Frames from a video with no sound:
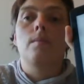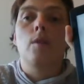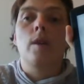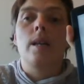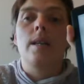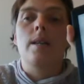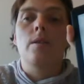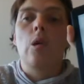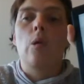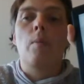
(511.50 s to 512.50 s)
working in
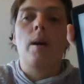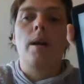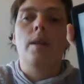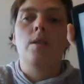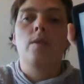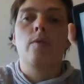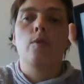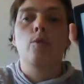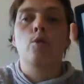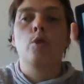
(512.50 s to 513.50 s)
salt mines
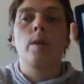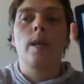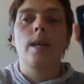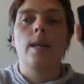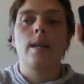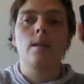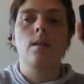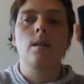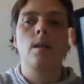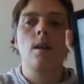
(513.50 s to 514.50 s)
for 2 years,
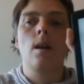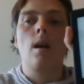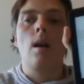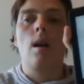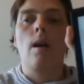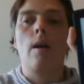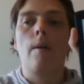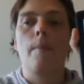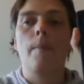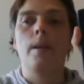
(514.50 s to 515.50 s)

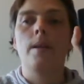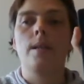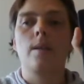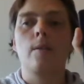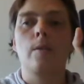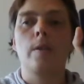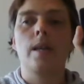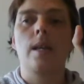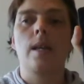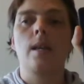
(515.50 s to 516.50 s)
until
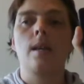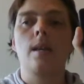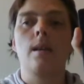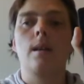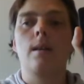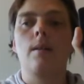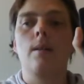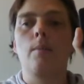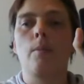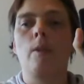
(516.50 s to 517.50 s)
the
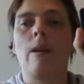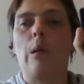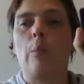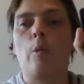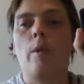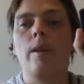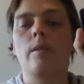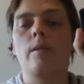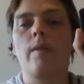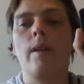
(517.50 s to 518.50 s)
Crown
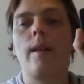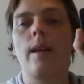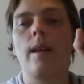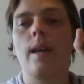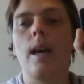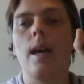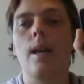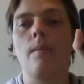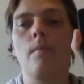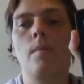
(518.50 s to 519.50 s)
Prince of Earl
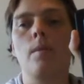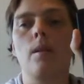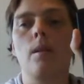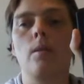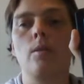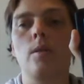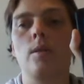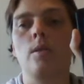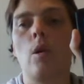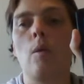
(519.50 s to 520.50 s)
came to the
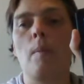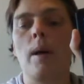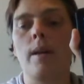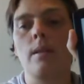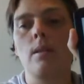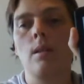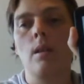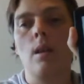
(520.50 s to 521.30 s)
salt mines